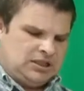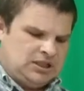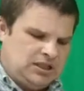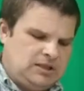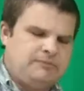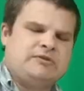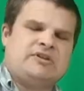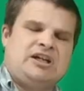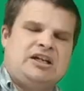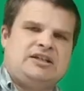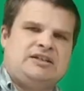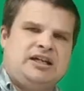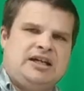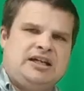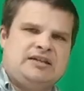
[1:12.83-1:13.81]
You've got to
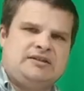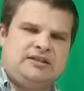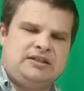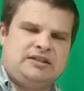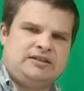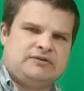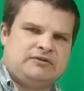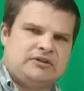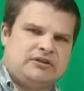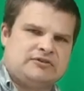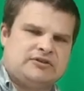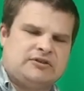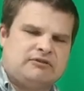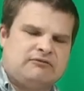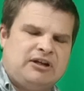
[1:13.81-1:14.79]
tighten these, they're
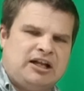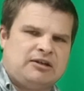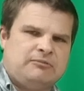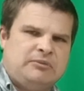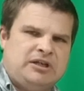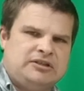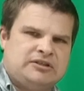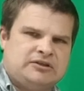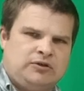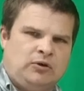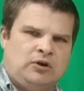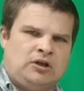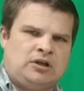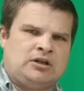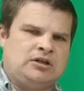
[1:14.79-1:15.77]
to the recommended
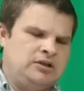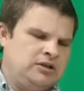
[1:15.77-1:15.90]
torque.